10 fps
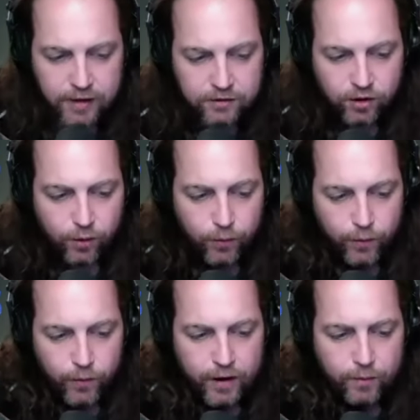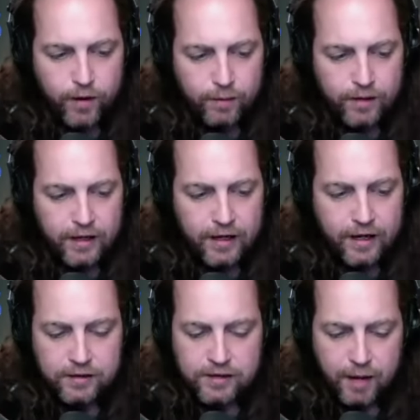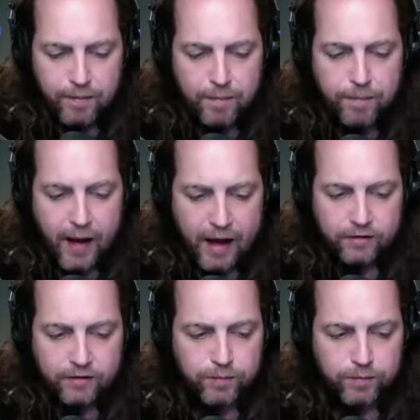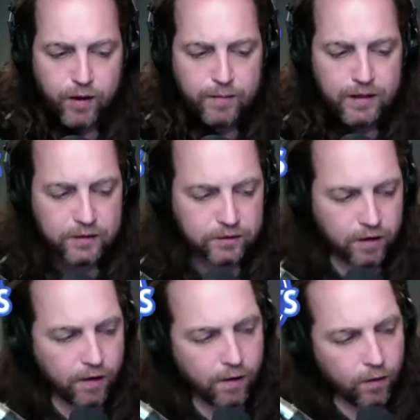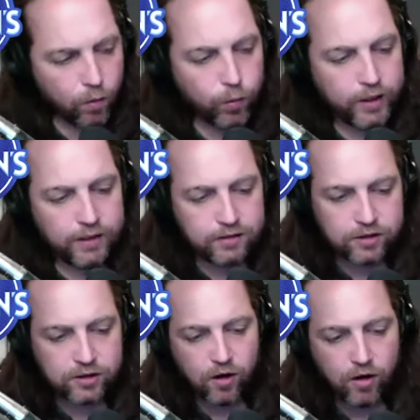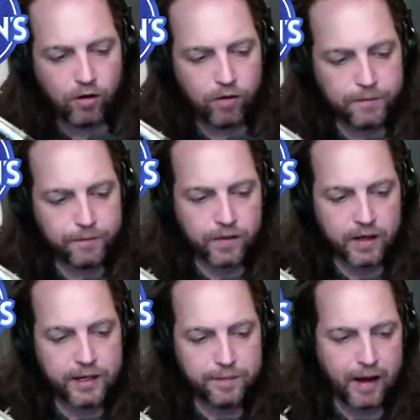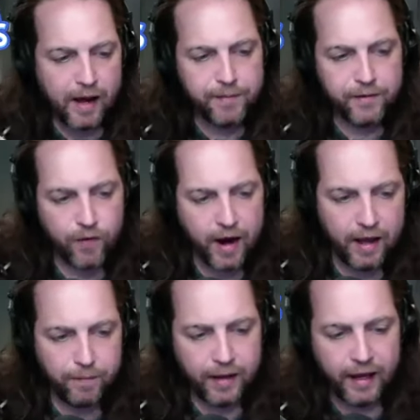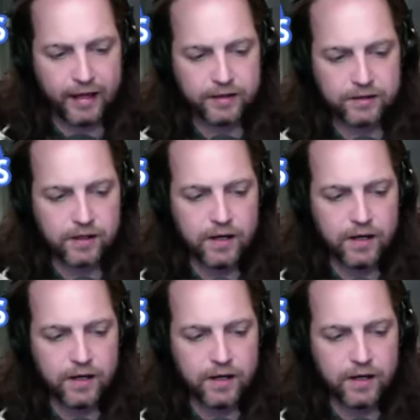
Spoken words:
So what I'm getting at is not about politics, but what I mean is we saw hip hop and rap as